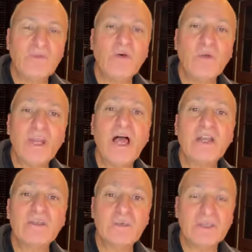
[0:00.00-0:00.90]

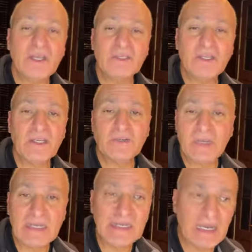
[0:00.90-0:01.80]
Volux, which I just got
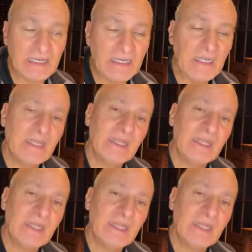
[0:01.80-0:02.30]
trained on